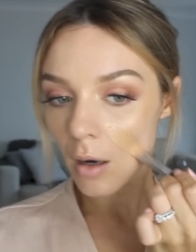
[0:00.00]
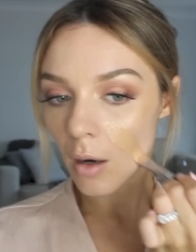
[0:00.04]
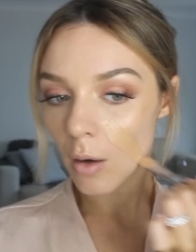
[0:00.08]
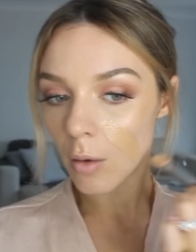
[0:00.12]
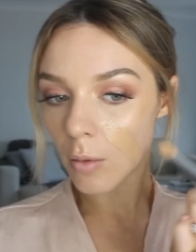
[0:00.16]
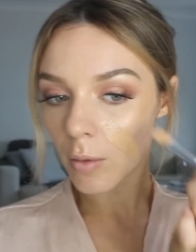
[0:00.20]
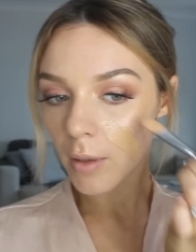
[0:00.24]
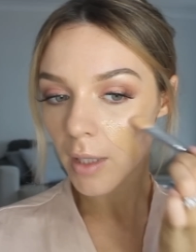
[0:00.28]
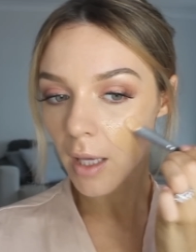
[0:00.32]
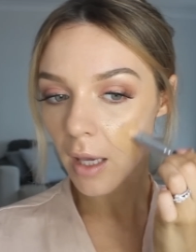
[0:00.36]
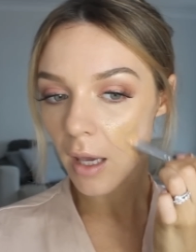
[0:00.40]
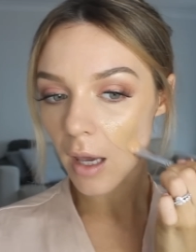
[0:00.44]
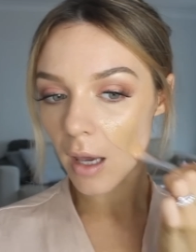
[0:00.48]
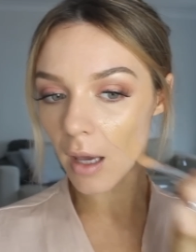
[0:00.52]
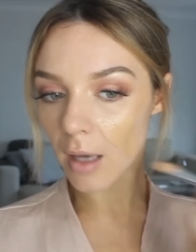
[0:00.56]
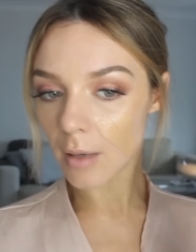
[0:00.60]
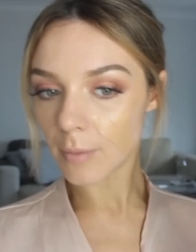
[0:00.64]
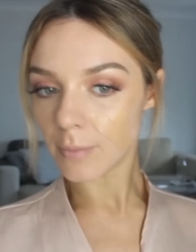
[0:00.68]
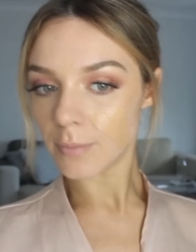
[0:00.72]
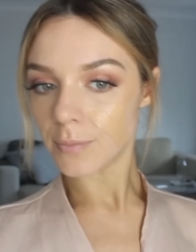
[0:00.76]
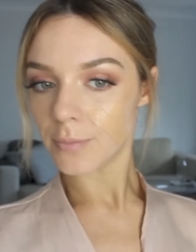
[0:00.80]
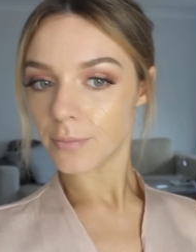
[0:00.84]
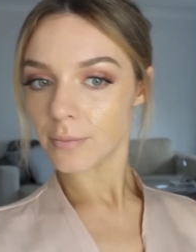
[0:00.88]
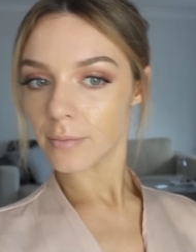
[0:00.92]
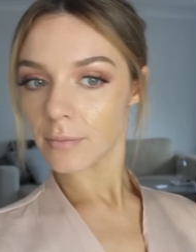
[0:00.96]
Oh
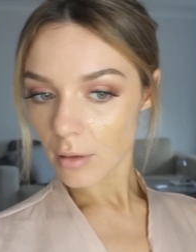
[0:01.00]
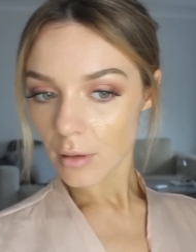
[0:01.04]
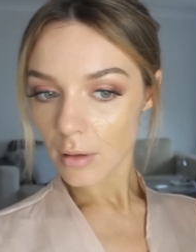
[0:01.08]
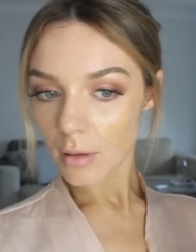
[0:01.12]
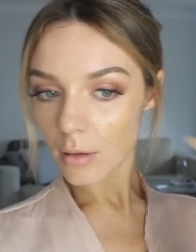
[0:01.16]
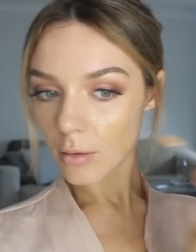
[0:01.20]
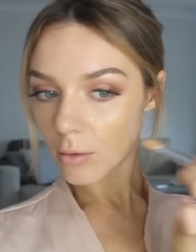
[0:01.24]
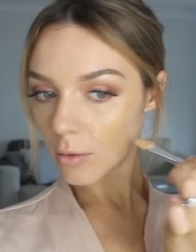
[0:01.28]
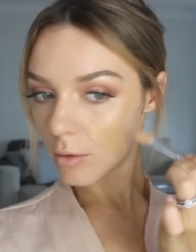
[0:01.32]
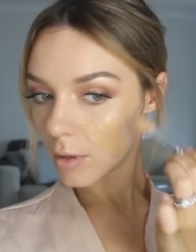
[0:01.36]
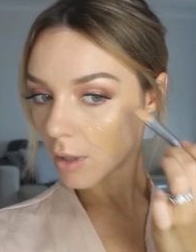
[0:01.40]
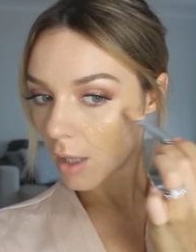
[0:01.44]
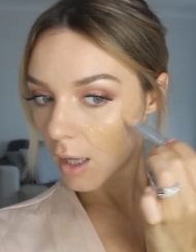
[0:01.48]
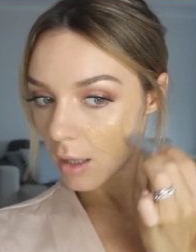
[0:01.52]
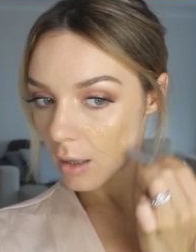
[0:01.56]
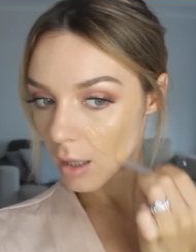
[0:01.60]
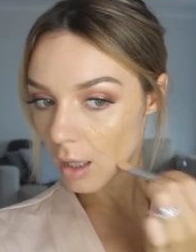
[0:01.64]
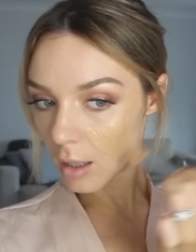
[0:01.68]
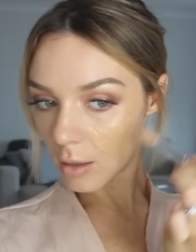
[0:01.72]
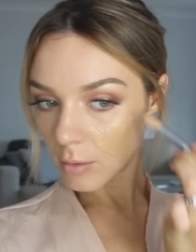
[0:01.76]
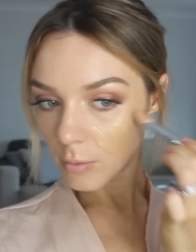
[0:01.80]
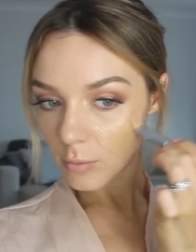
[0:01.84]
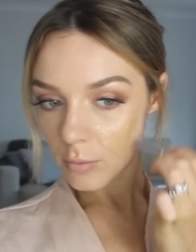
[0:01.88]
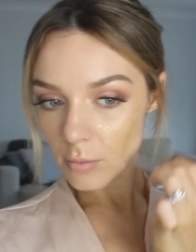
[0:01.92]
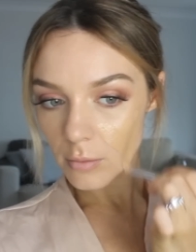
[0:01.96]
yeah, good
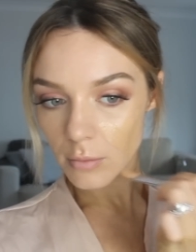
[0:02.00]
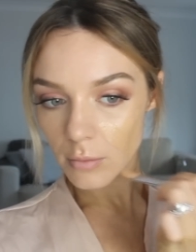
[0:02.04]
colour.